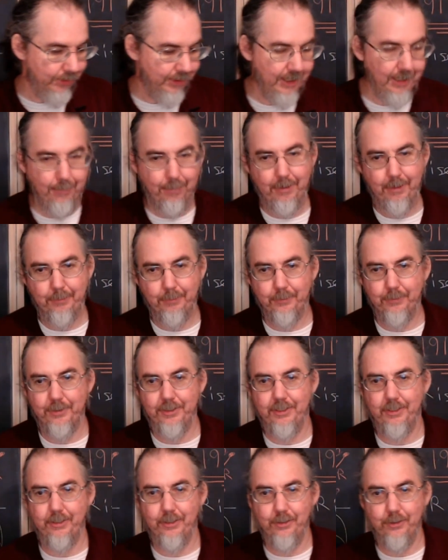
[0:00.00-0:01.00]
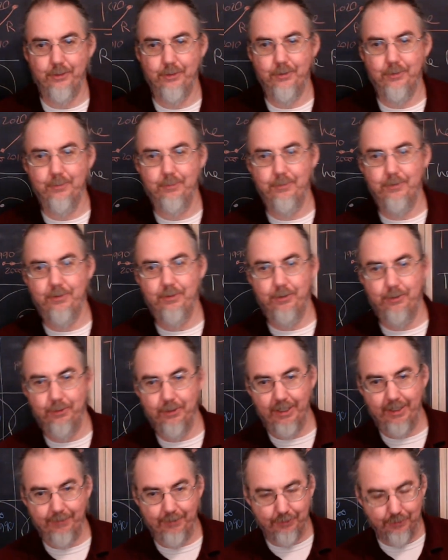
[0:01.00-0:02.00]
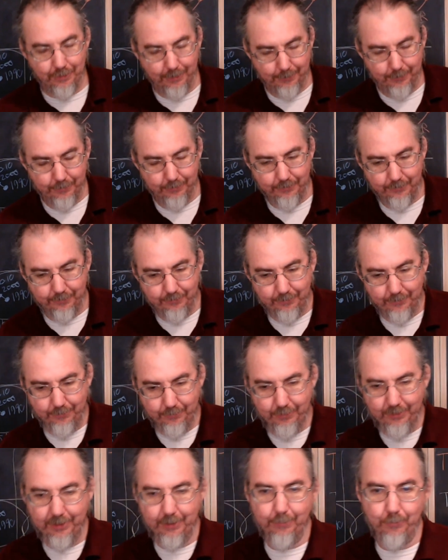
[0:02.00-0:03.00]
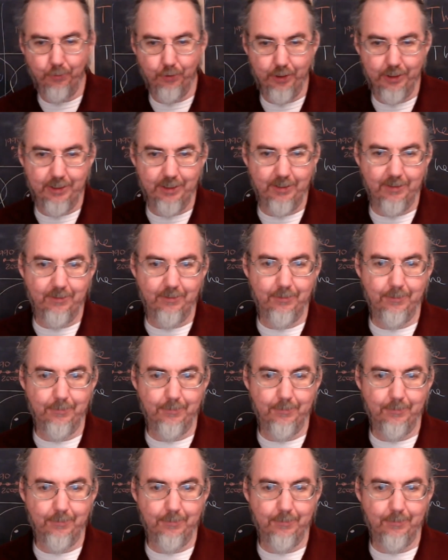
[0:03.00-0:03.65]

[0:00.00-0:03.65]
keep people in their homes who were having troubles with their mortgages.